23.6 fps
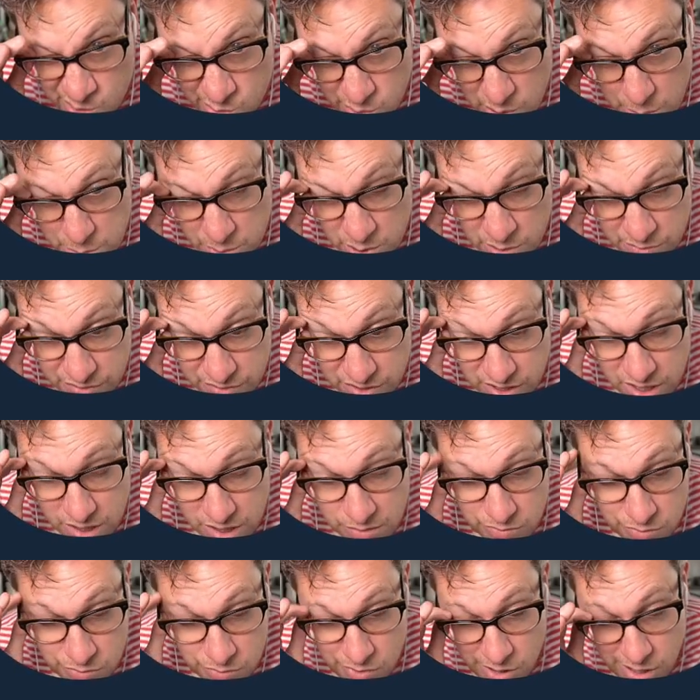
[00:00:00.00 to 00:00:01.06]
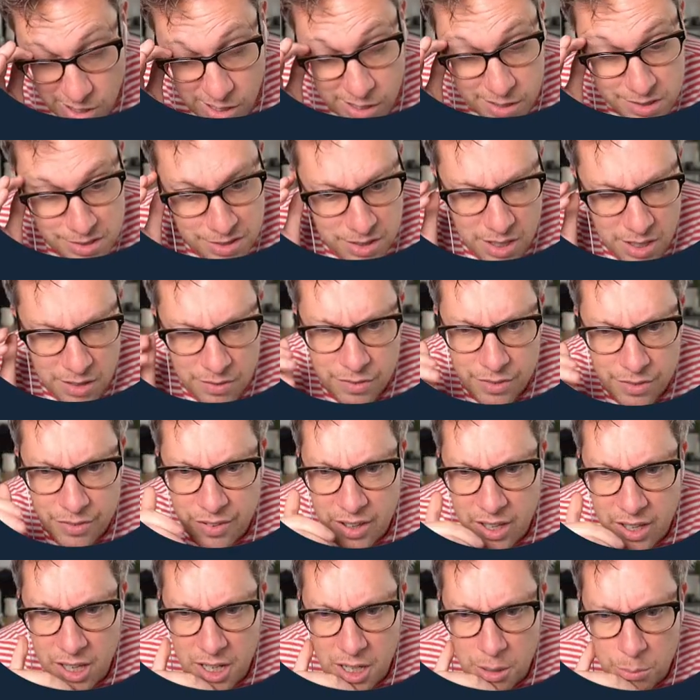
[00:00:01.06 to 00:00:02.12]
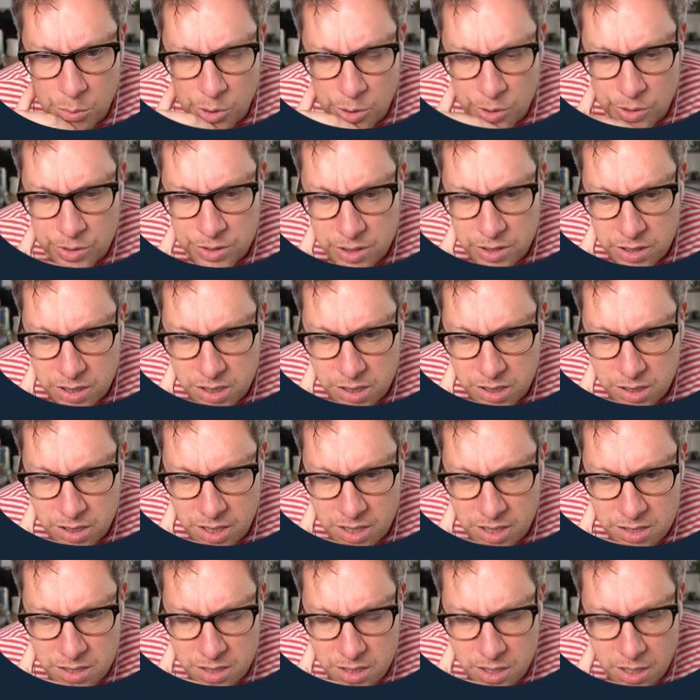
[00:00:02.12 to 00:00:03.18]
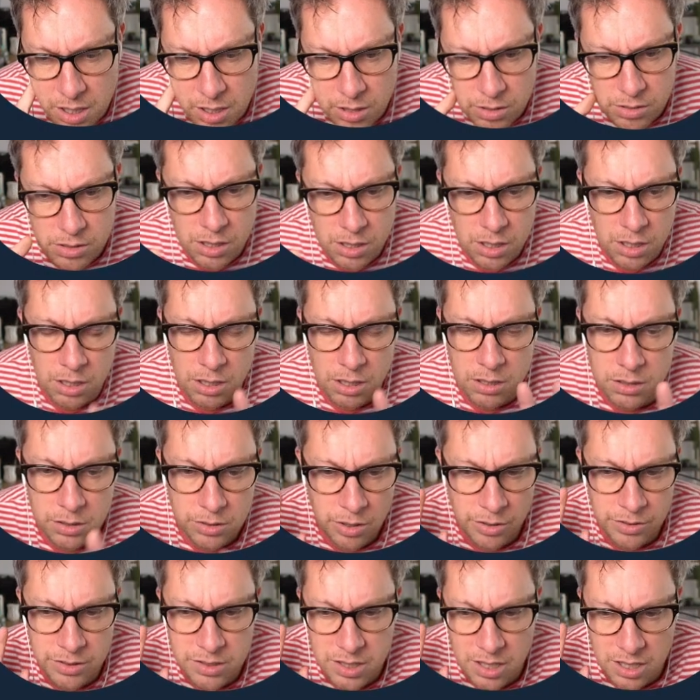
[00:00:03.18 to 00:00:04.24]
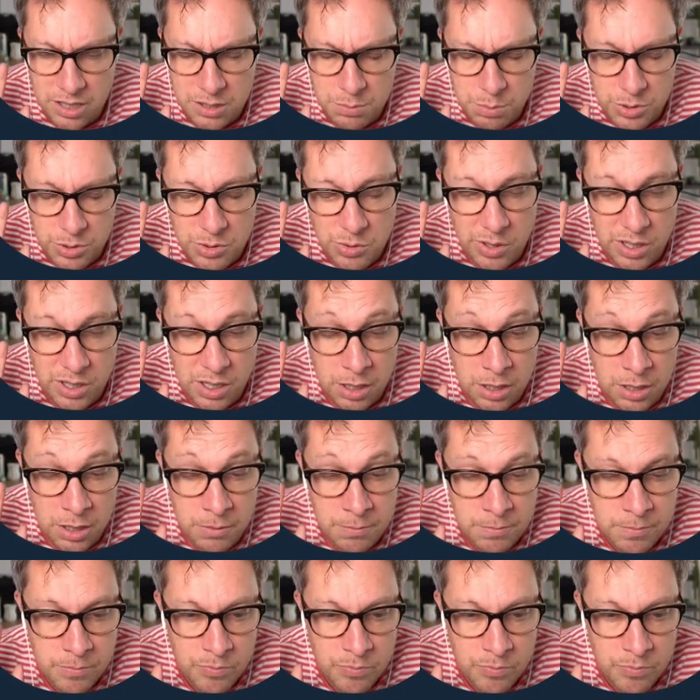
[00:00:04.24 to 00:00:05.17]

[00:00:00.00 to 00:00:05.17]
Web config really isn't a thing anymore, so it doesn't know the context between